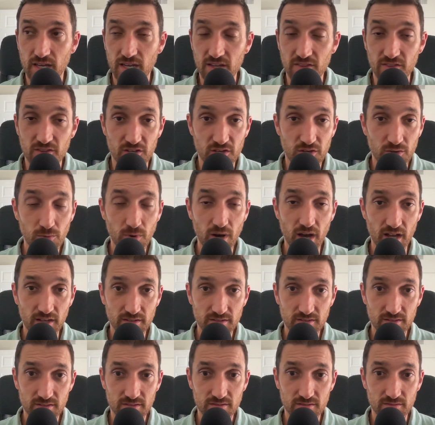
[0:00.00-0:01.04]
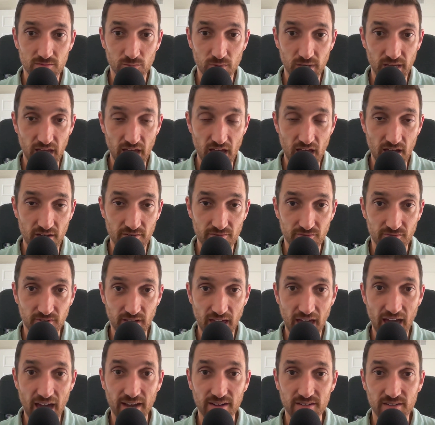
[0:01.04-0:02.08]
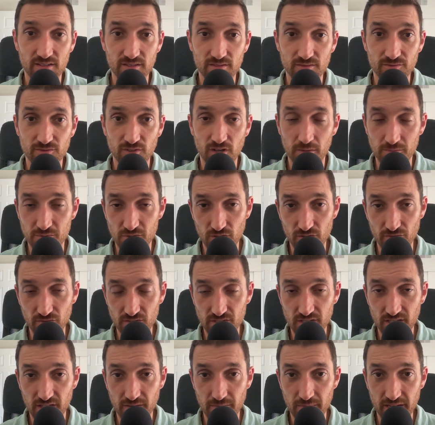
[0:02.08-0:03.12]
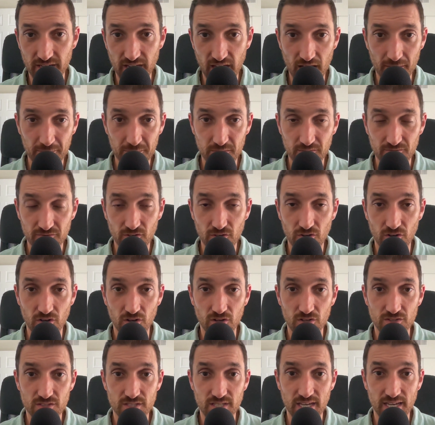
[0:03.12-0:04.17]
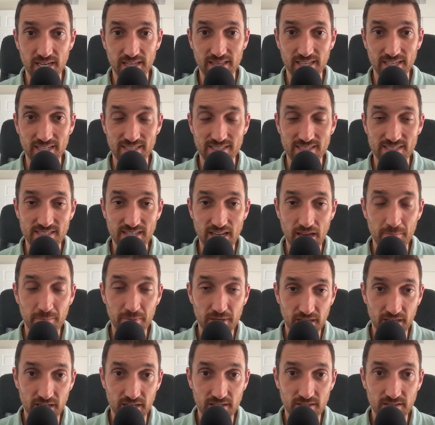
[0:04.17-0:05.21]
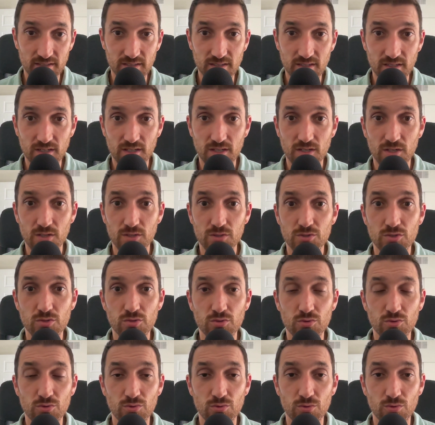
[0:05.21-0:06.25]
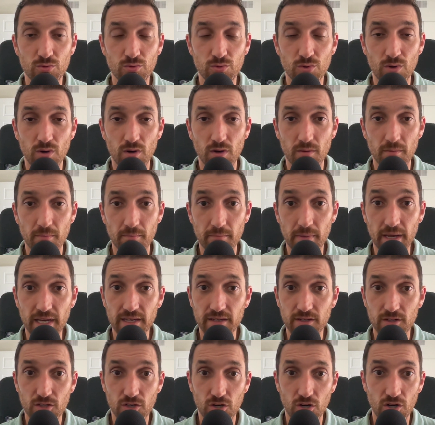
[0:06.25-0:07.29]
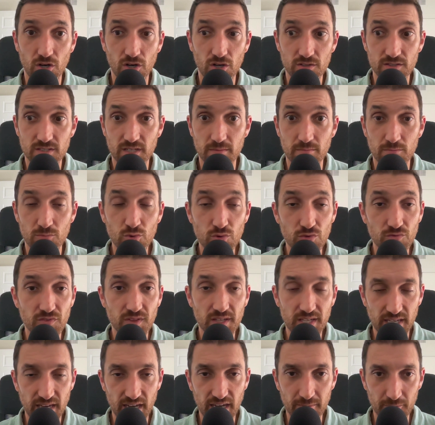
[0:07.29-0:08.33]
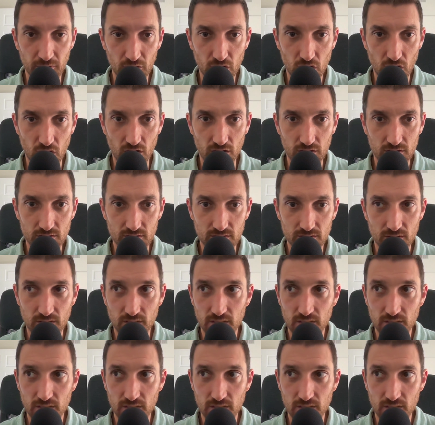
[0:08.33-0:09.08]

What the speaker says: in the U.S., we have active observers. They can make active calls, and they step in to make calls and move the game along.